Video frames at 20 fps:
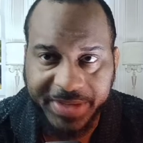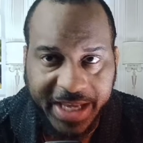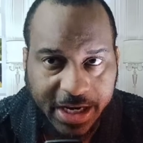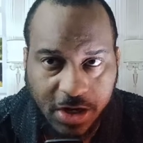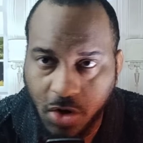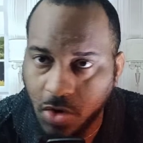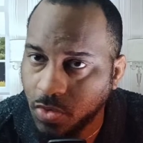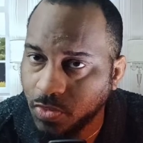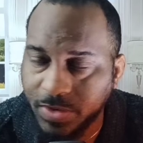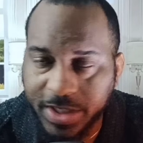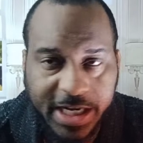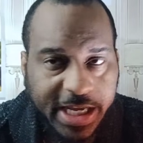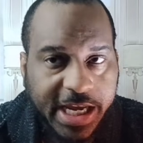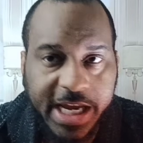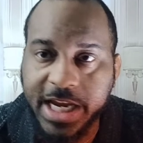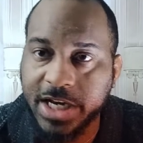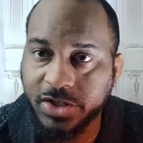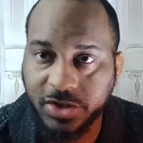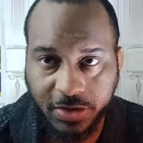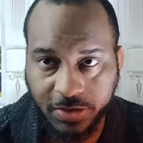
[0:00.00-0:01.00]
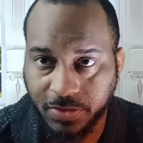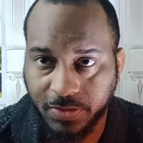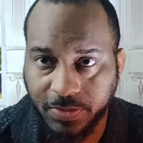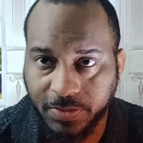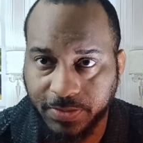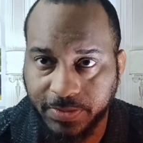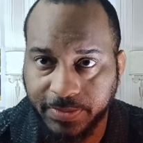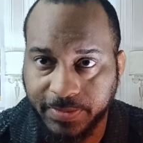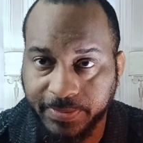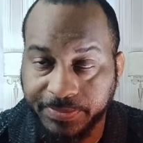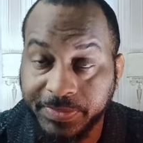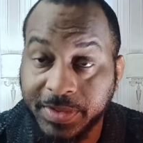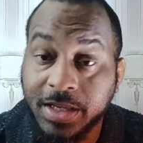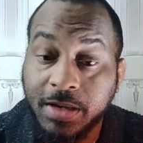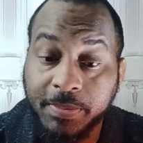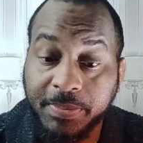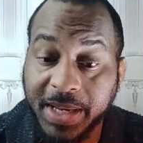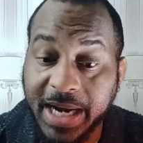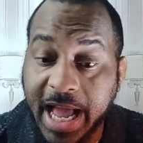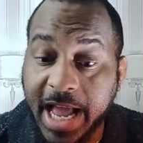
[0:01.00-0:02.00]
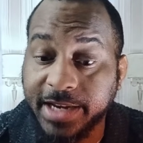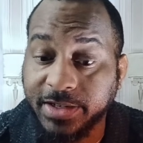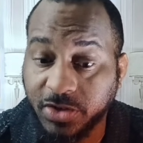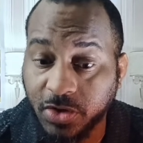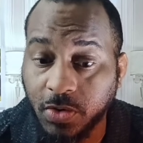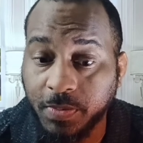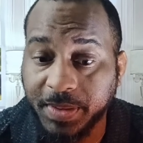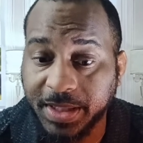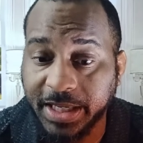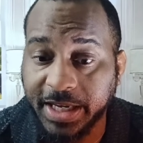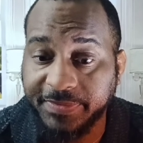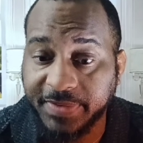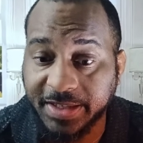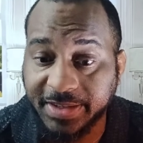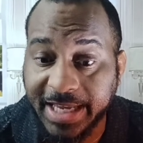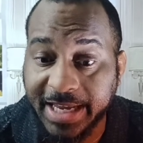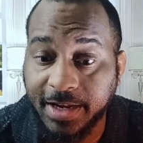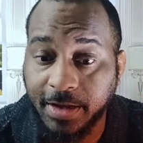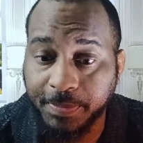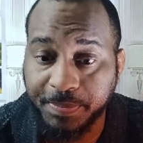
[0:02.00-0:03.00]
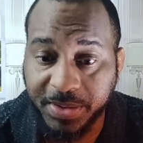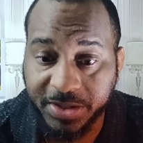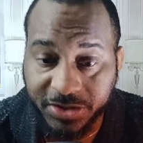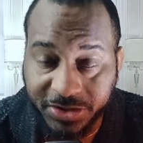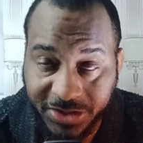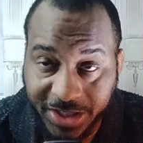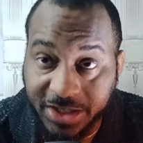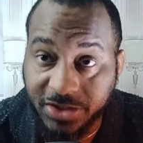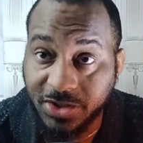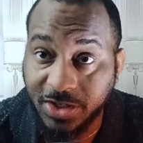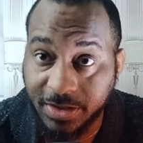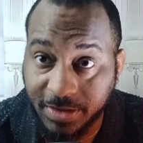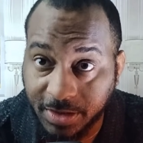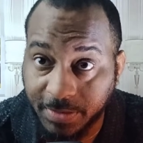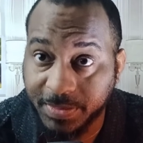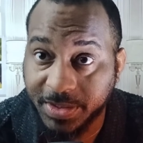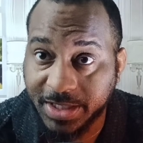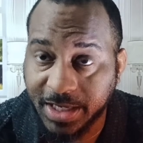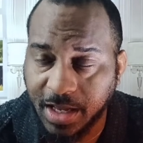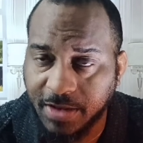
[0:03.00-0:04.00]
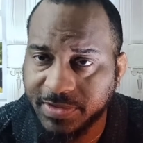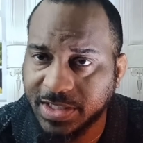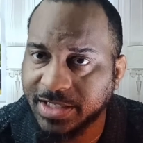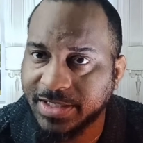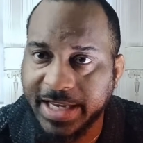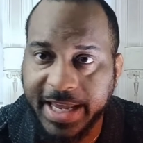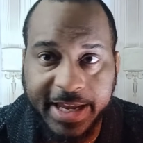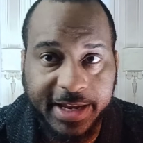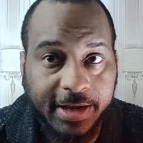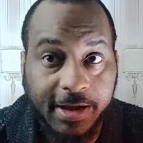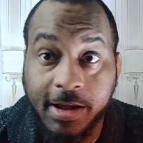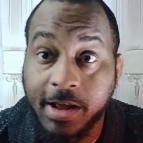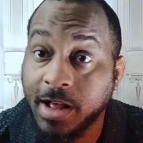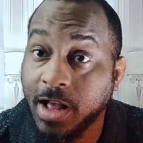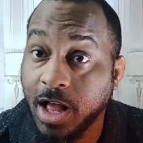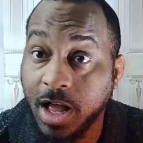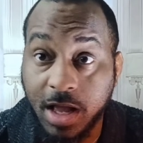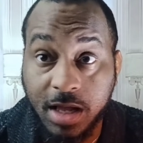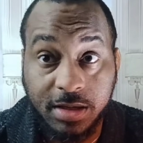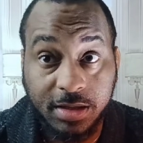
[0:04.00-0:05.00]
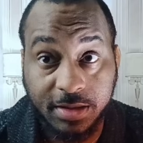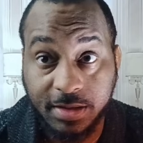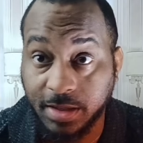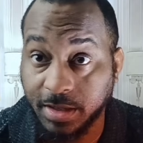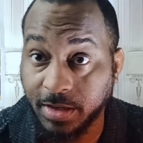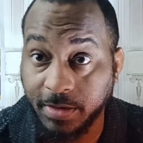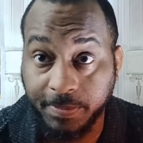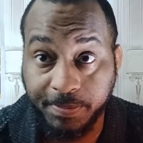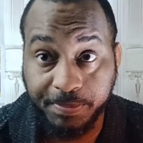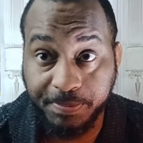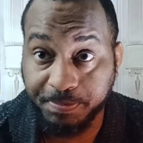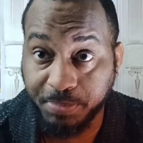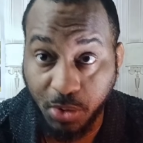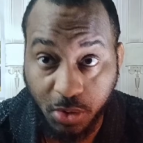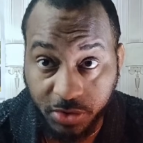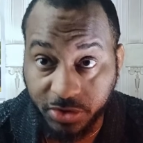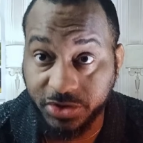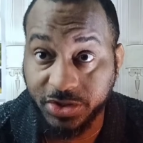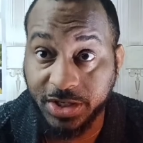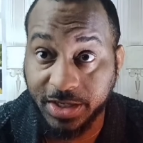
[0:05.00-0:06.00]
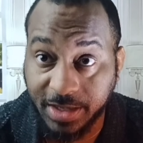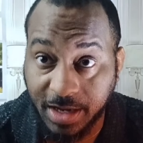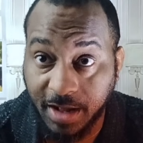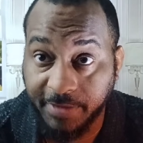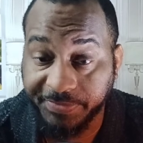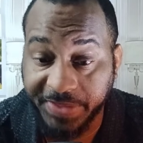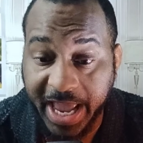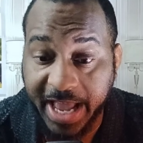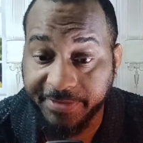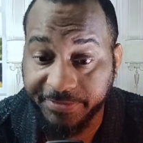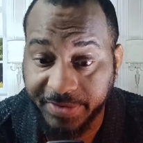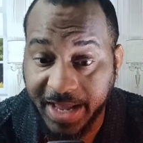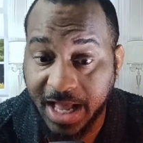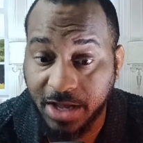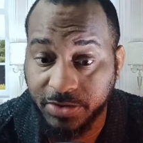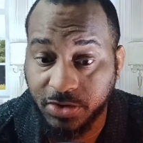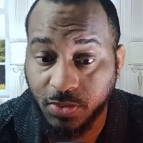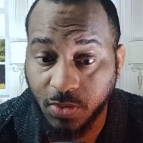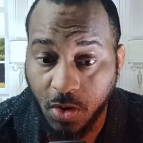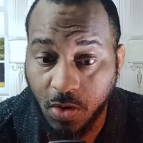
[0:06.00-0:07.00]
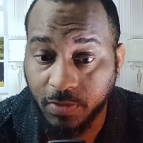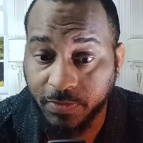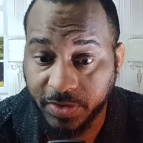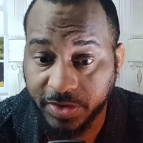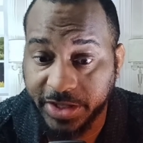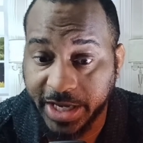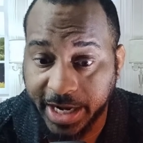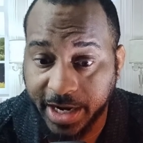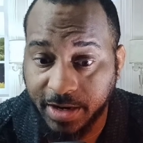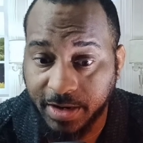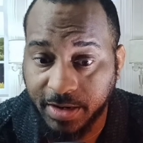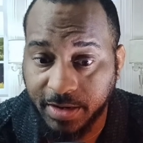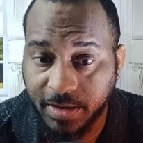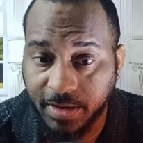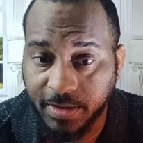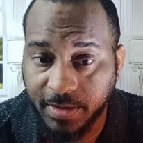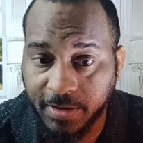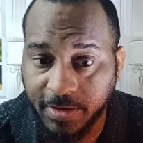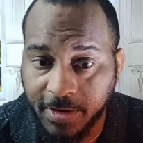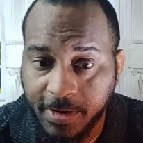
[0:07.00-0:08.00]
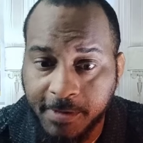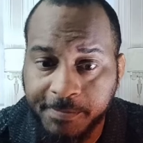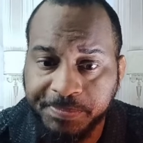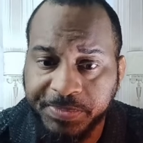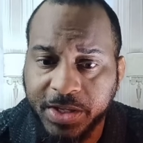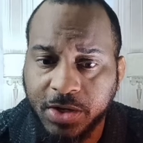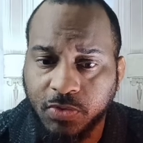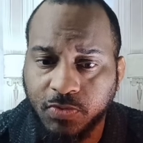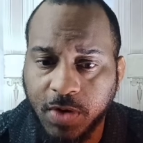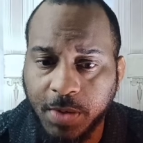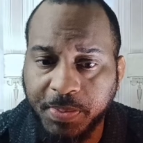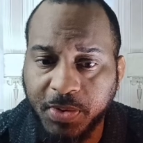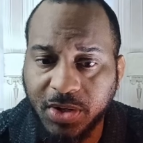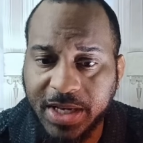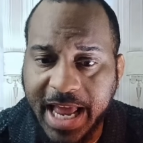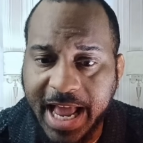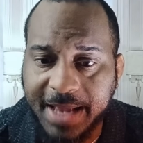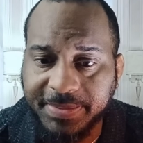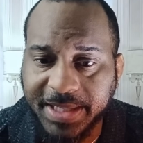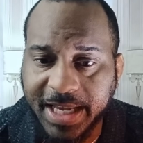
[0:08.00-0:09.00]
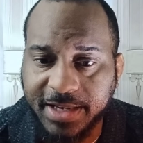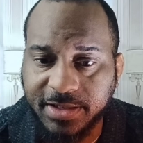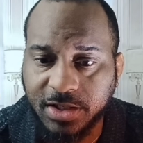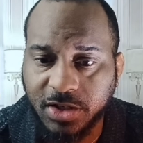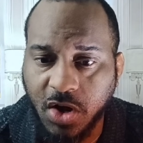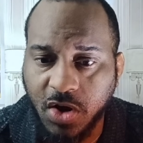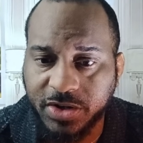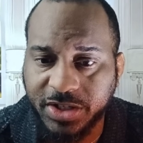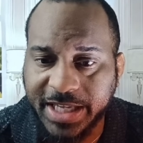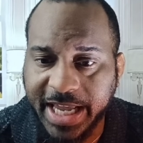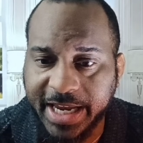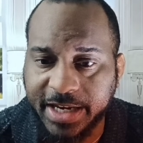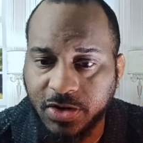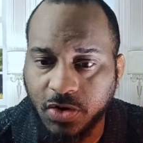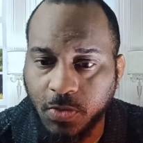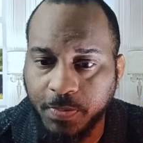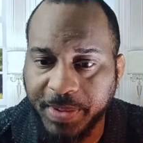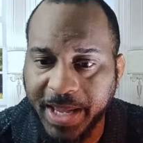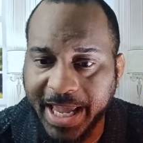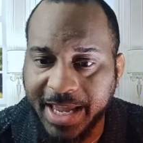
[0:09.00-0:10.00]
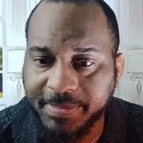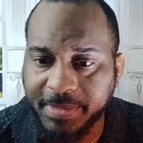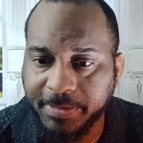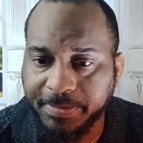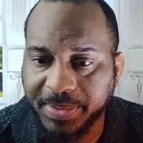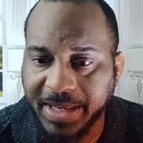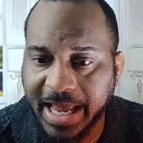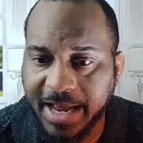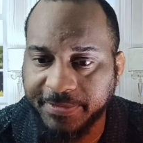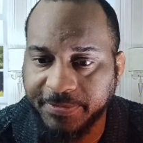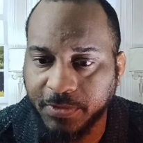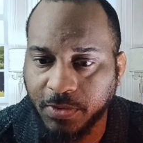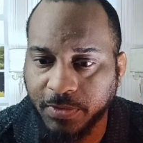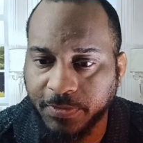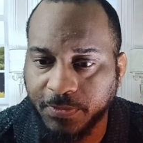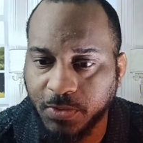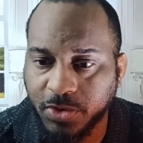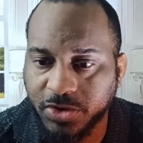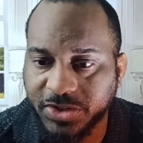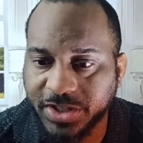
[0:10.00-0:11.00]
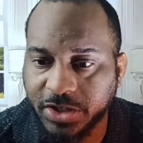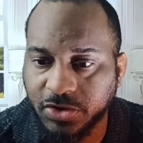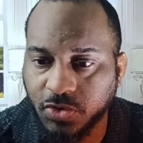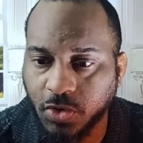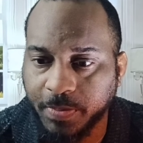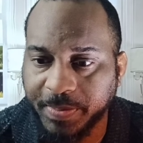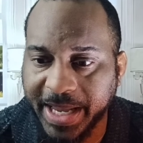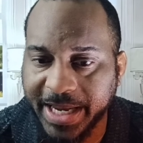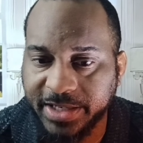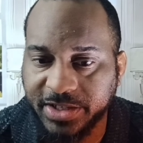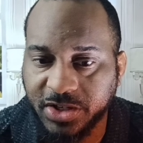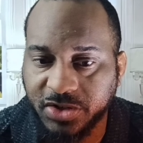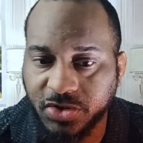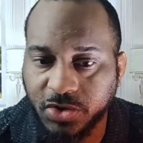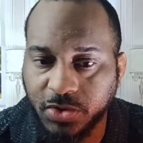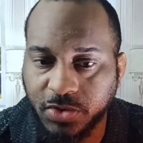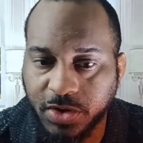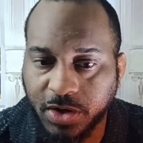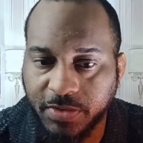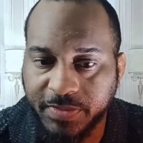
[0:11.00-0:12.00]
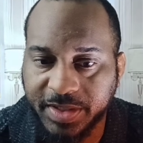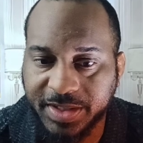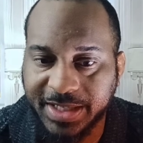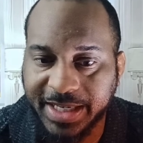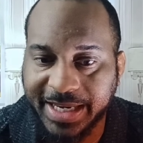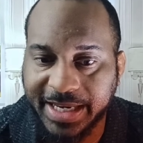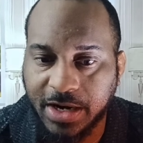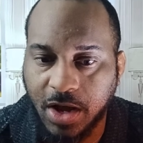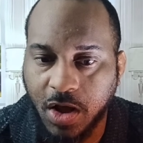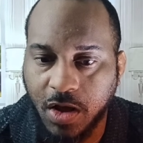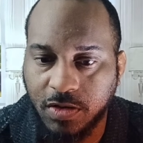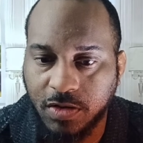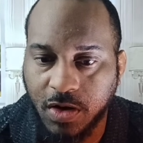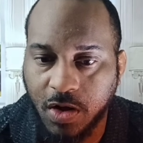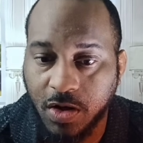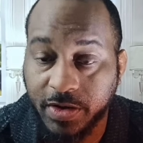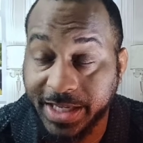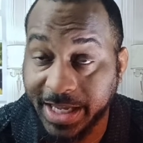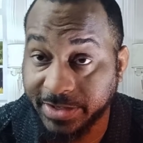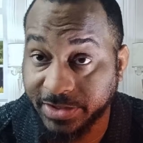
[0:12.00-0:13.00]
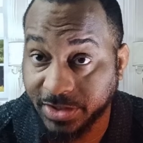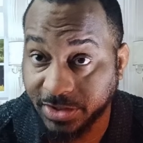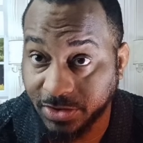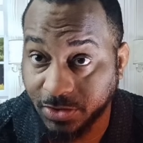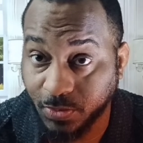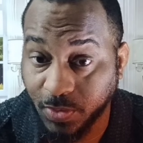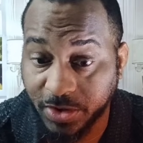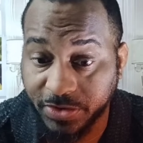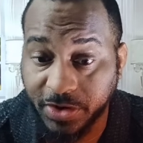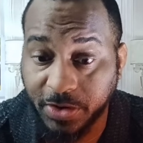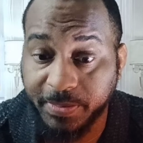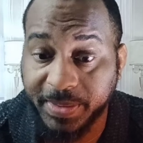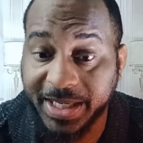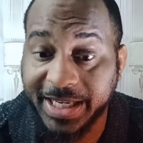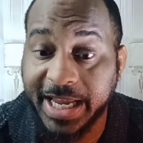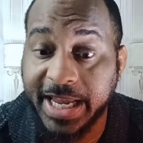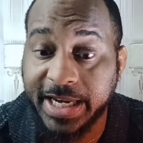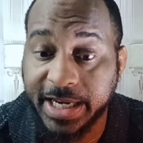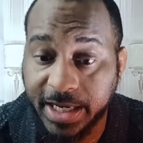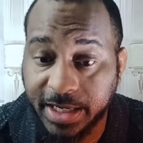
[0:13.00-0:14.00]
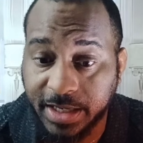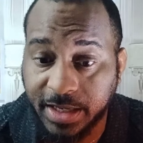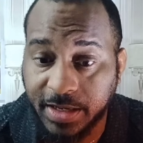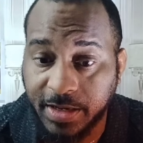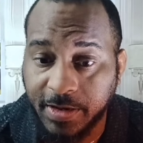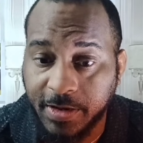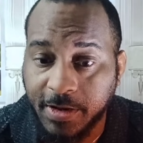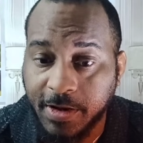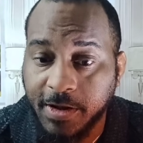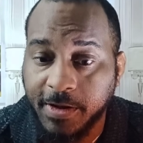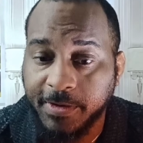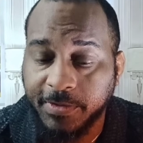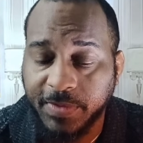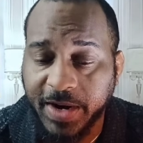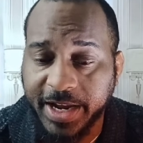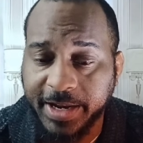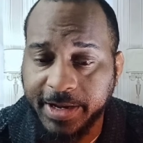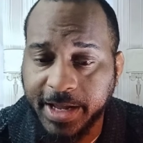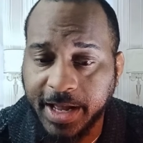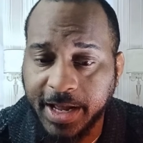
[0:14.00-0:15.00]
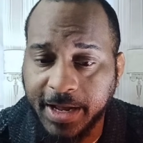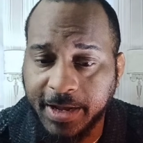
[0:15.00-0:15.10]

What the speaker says: they don't need to. But I do believe that they could position themselves to take a good portion of that value over there. Ripple Labs has launched a new payment platform for central bank digital currency in Hong Kong. Yes, this is where they're beginning, right?